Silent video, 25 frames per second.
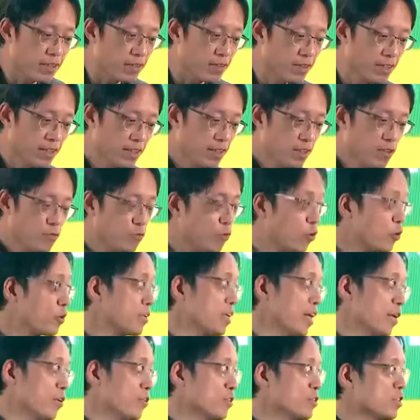in
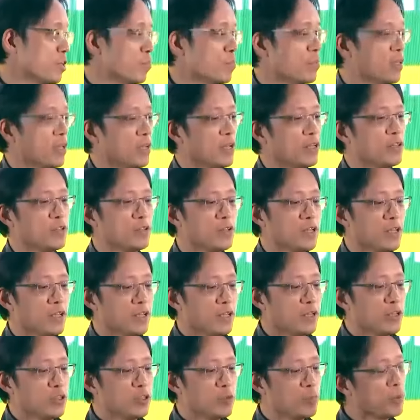Fortnite or something, and
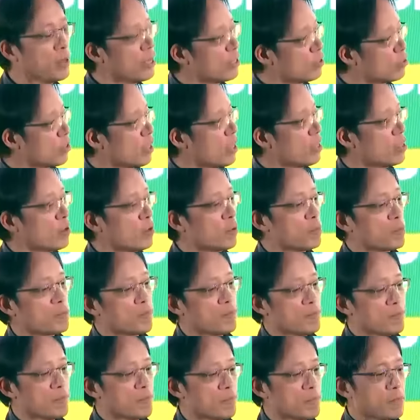you're playing together,
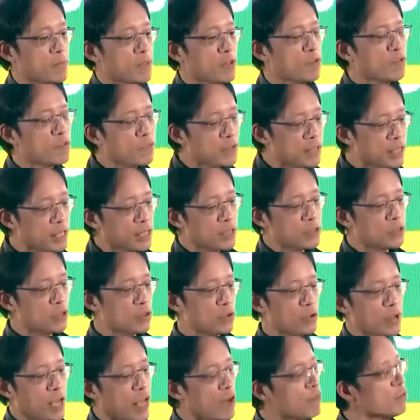the feelings
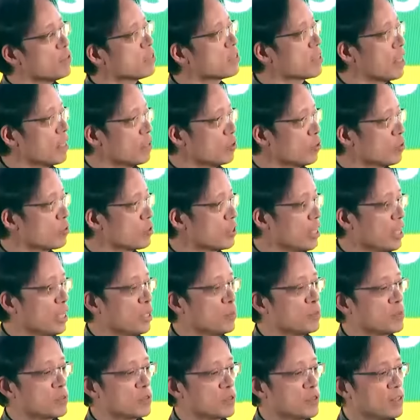that you have inside those
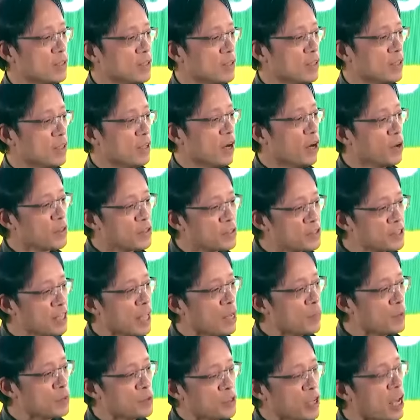games are the
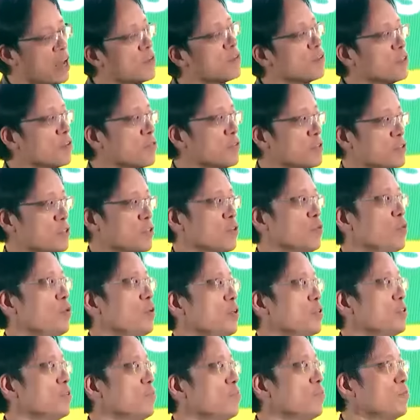same as you have in the physical
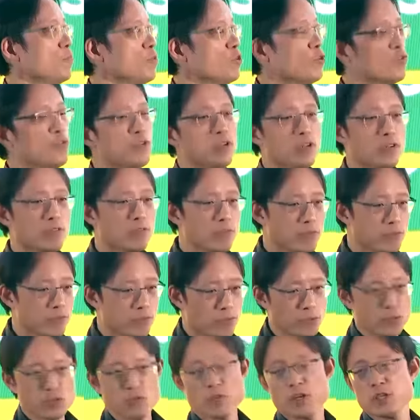world. You feel
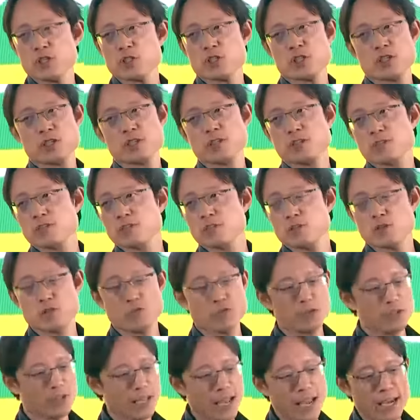frustration, you
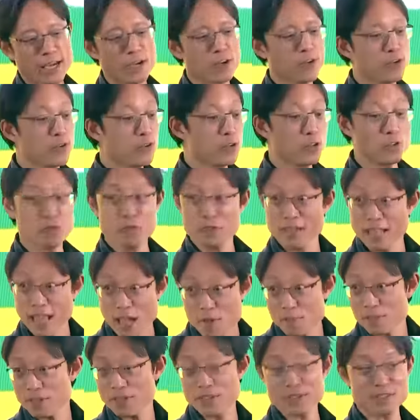feel anger, you feel
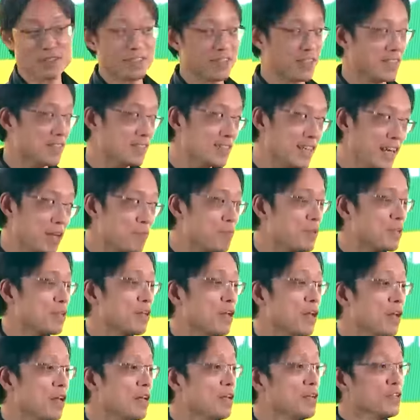happiness and excitement,
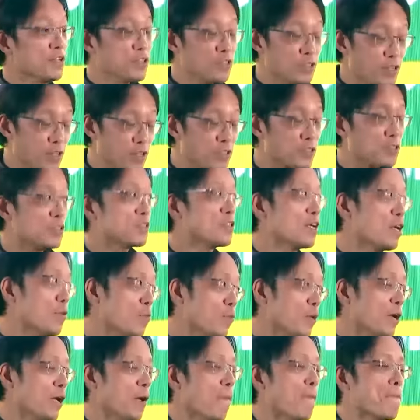just the same
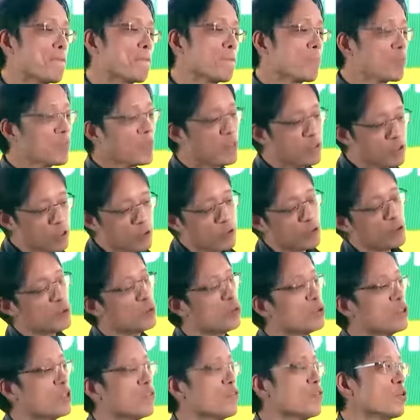way as if you
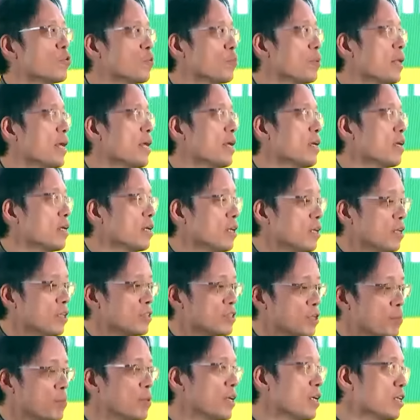would if you were playing
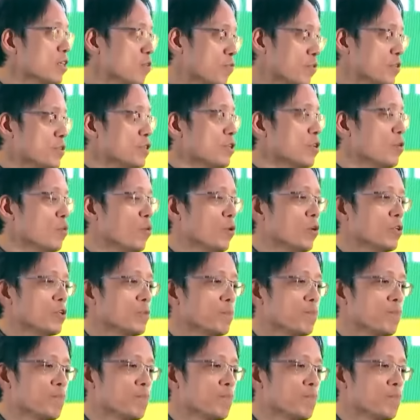something in the physical world.